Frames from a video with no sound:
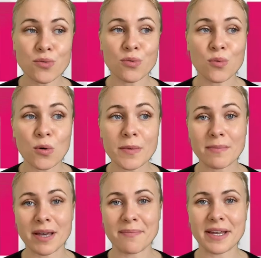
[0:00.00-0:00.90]
warming
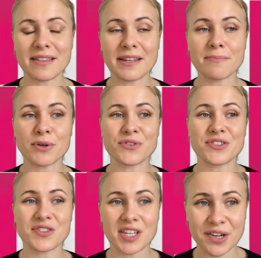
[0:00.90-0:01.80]
may be the most
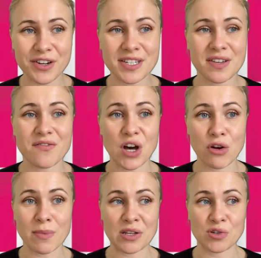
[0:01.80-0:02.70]
serious
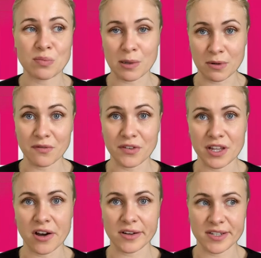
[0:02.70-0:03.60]
environmental problem for the
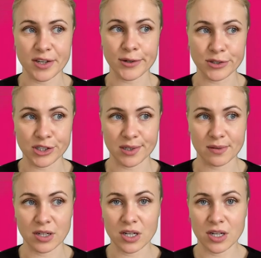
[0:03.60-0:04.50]
Arctic Ocean.
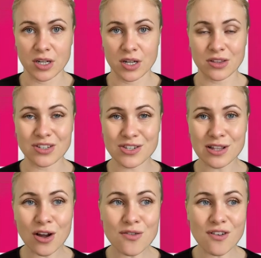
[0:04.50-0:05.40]
The
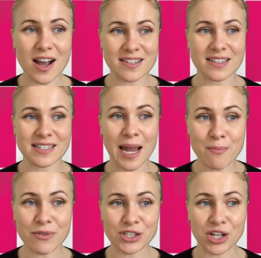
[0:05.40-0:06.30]
slow rise in
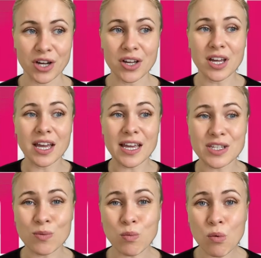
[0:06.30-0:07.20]
temperature is
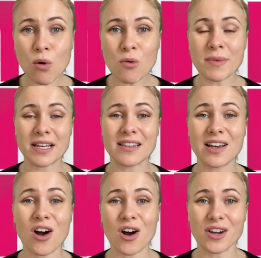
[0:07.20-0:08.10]
warming the
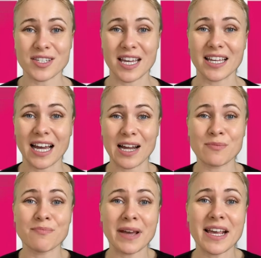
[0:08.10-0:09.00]
Arctic
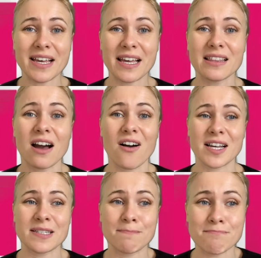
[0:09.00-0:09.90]
and making the
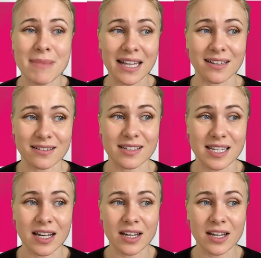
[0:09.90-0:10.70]
ice melt.